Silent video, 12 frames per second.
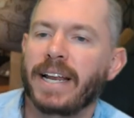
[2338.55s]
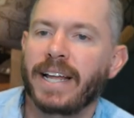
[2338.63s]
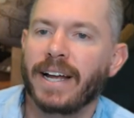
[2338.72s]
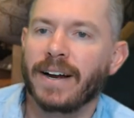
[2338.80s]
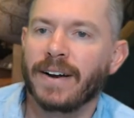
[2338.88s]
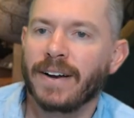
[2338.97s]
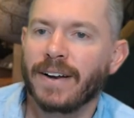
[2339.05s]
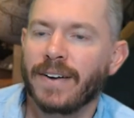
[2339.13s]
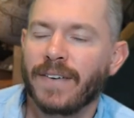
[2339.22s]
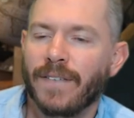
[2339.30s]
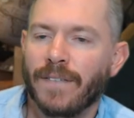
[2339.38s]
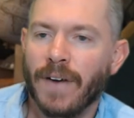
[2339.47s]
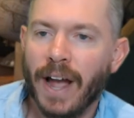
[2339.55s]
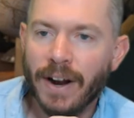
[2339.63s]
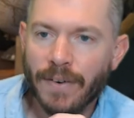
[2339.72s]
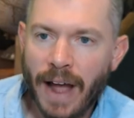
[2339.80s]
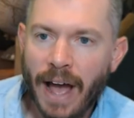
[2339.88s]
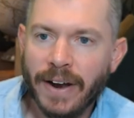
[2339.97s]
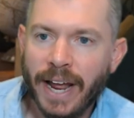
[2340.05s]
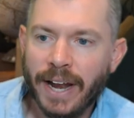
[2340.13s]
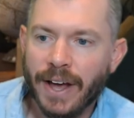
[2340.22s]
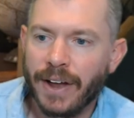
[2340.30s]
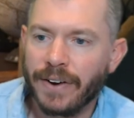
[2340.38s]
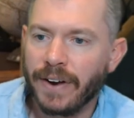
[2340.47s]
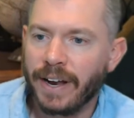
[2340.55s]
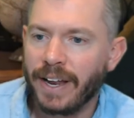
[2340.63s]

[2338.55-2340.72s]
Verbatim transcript: here, right around 800,